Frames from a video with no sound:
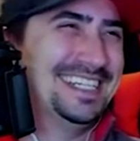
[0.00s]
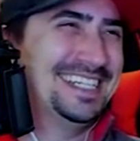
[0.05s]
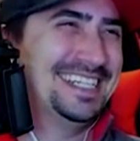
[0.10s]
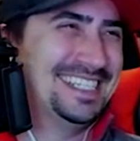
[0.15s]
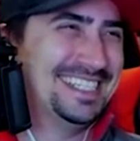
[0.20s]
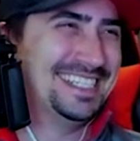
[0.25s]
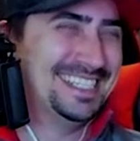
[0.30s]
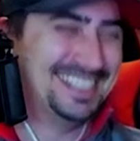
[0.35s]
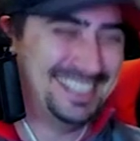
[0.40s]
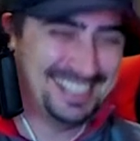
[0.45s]

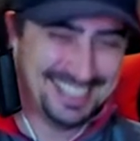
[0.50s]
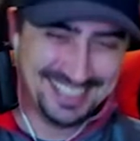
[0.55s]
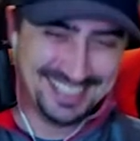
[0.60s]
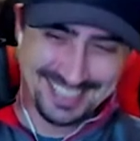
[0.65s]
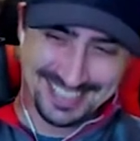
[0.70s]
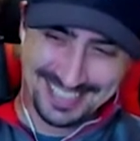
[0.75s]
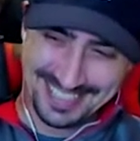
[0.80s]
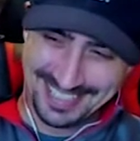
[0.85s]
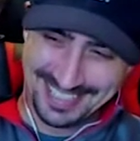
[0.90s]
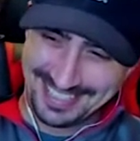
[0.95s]

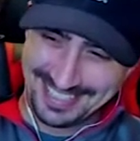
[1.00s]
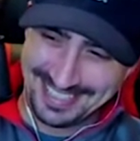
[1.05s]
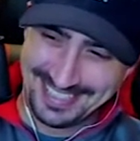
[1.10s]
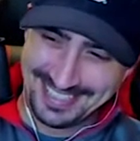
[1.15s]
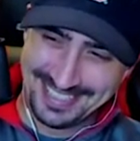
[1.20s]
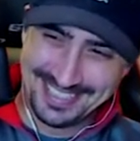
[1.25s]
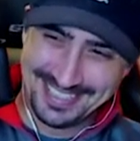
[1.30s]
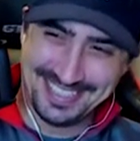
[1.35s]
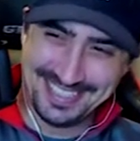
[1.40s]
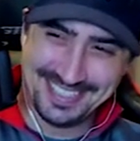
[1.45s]

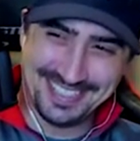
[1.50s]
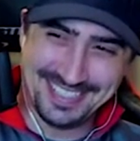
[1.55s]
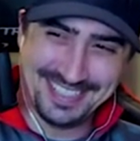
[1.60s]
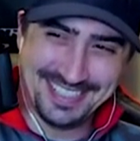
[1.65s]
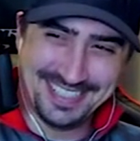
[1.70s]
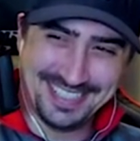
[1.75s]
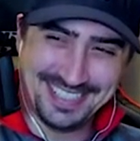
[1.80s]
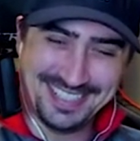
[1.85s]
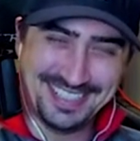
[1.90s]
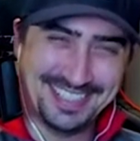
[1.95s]

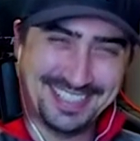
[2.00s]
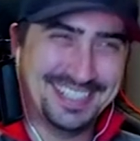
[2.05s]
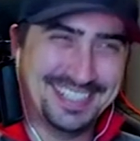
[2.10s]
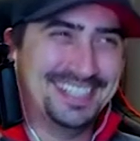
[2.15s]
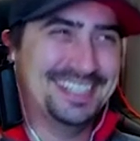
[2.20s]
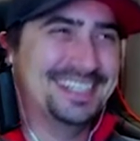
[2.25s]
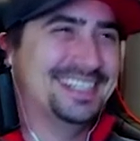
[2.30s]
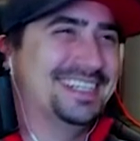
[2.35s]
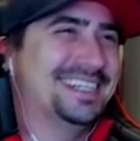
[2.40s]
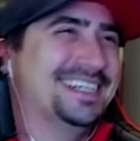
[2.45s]

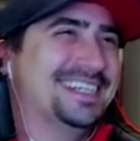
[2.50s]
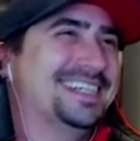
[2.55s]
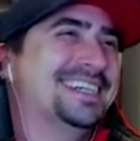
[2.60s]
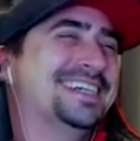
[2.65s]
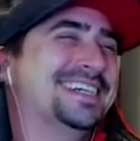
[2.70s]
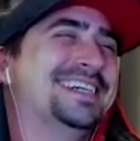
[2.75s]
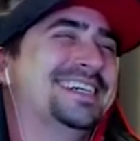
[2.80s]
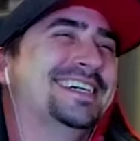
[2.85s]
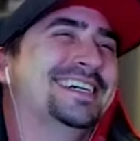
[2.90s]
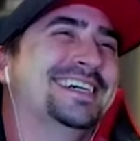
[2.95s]

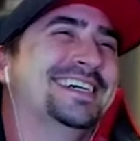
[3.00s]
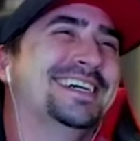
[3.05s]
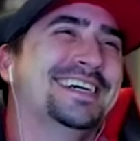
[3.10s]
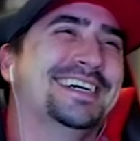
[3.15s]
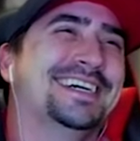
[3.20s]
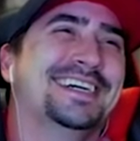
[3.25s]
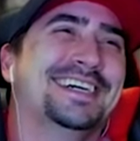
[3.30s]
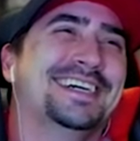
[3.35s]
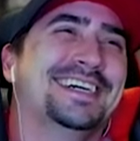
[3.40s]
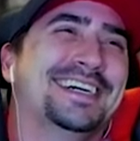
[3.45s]

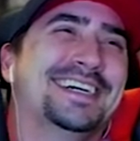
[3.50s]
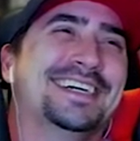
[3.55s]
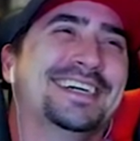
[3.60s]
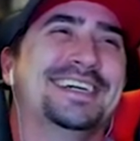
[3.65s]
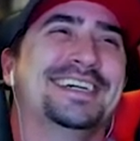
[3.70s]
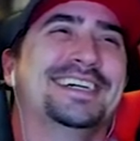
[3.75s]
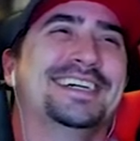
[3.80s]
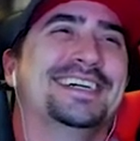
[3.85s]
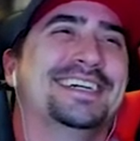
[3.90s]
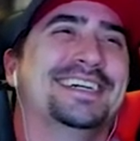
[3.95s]

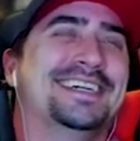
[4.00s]
[no speech]